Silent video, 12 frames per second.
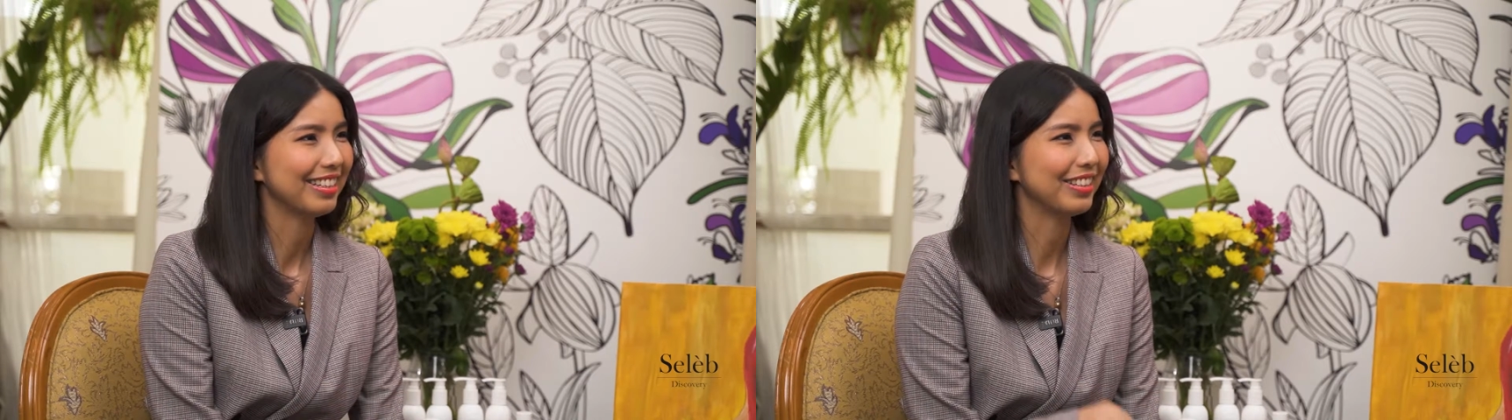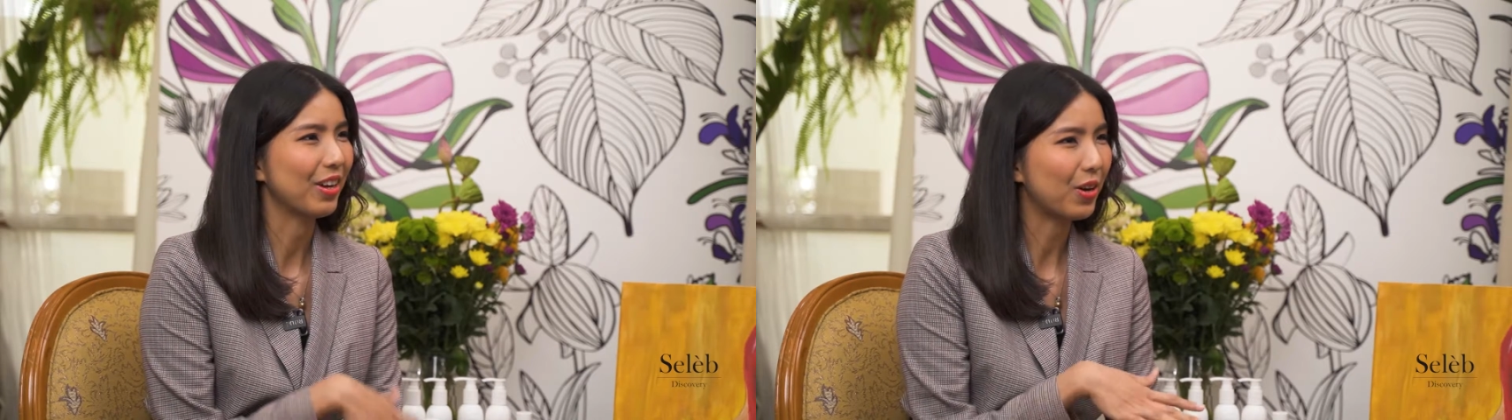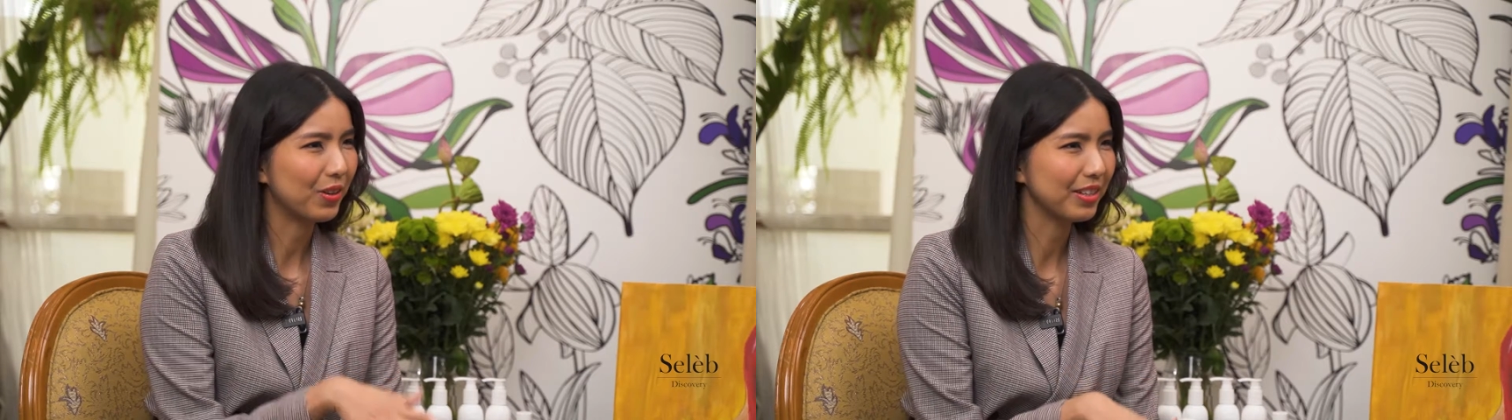
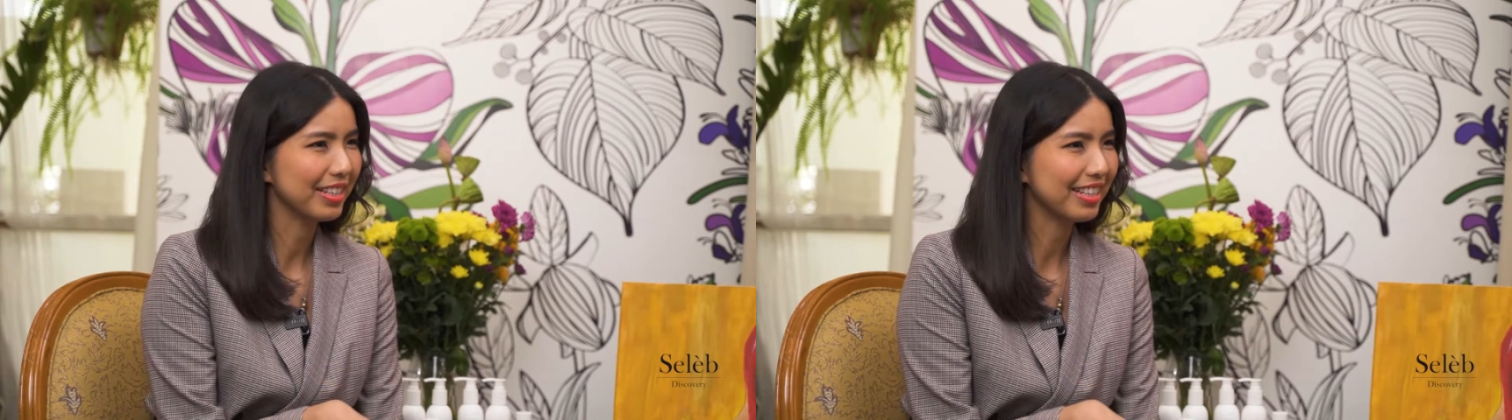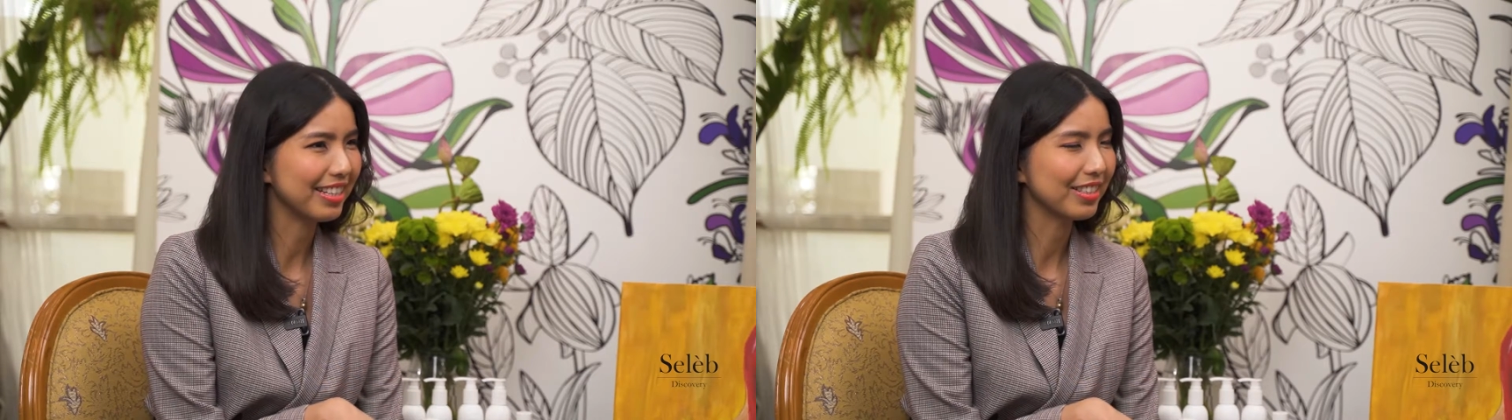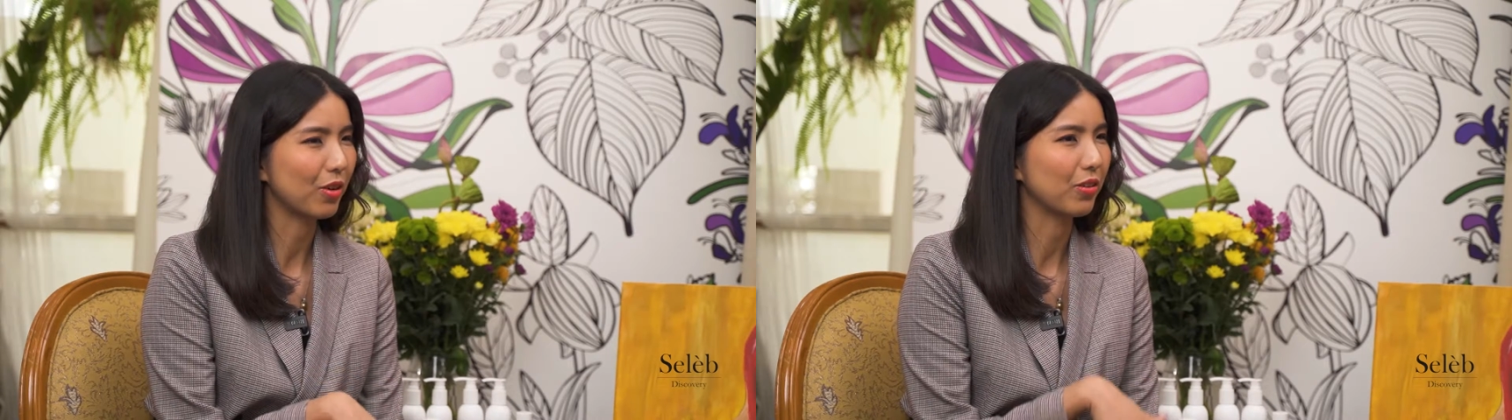the
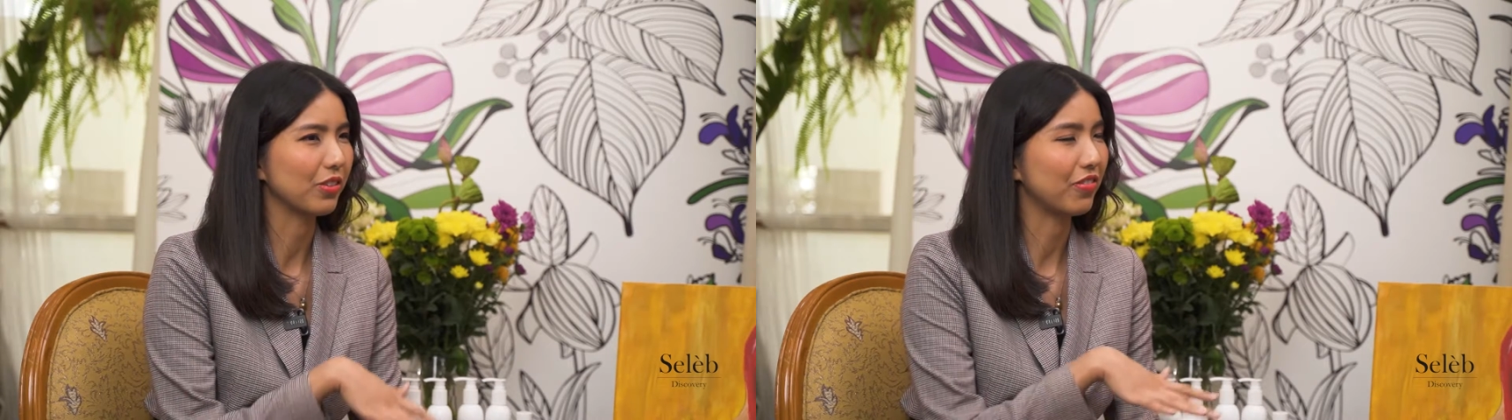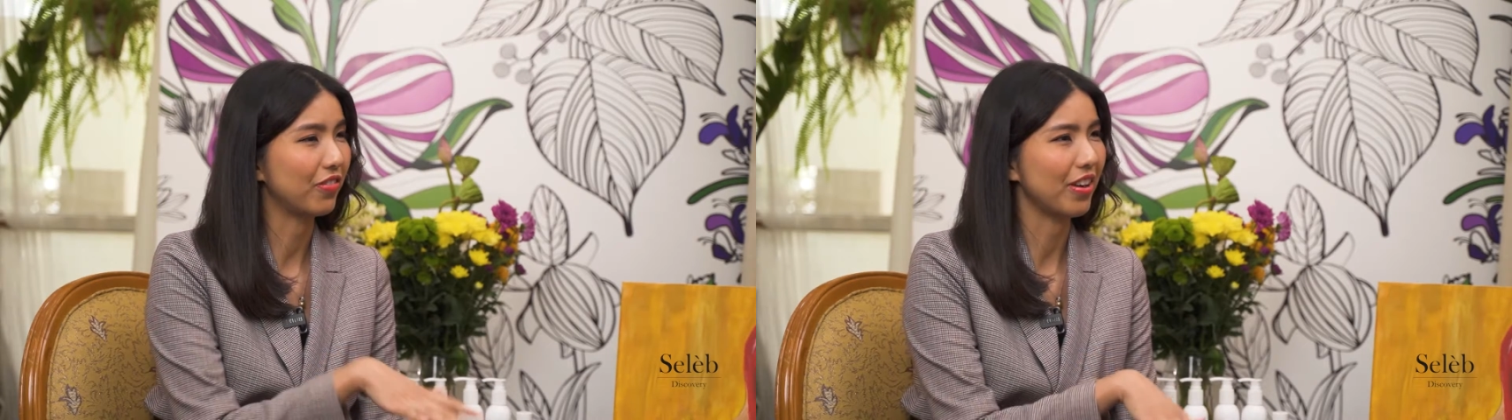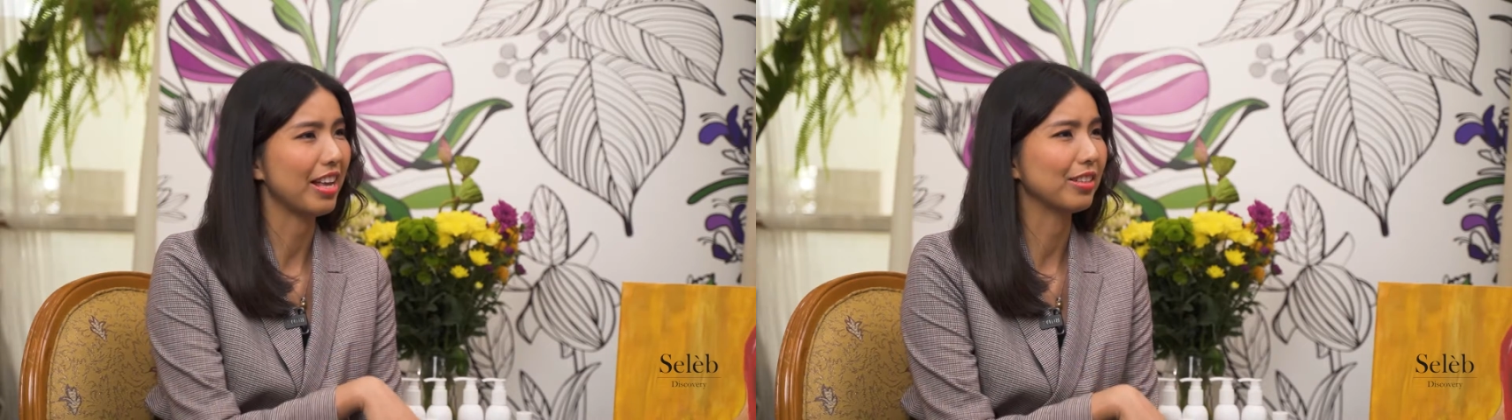audience or the
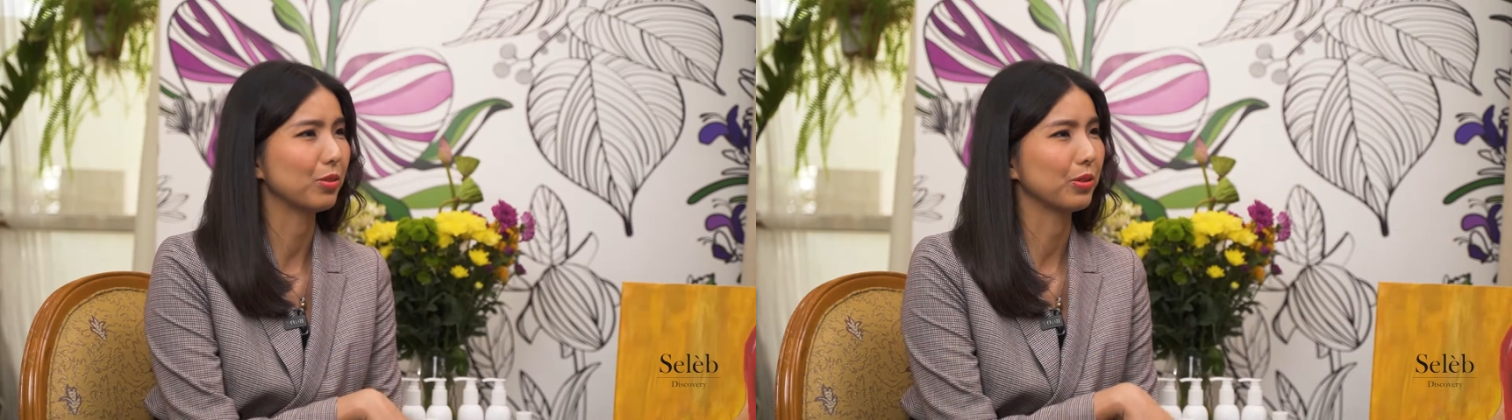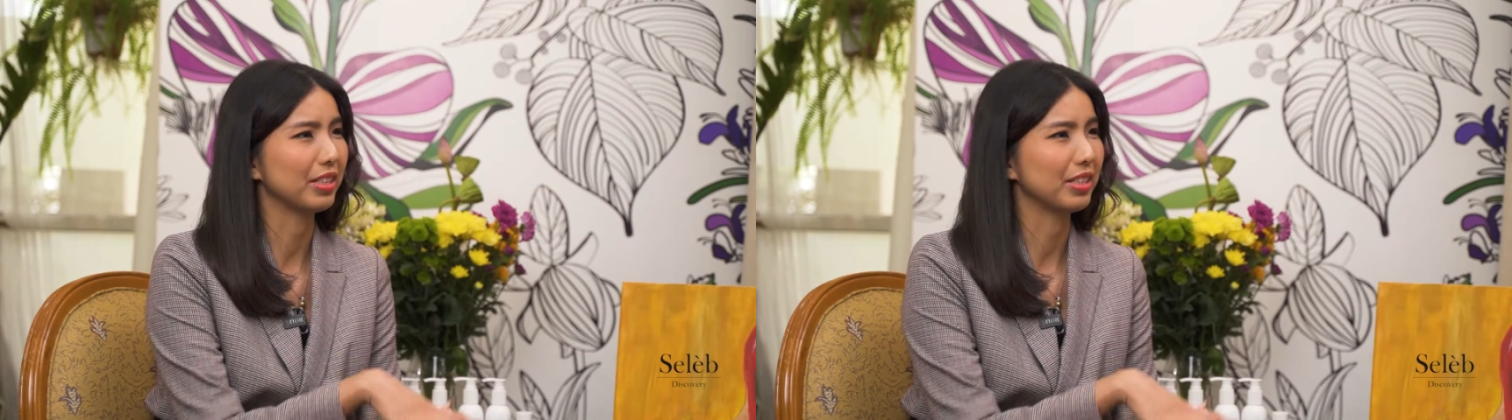friends who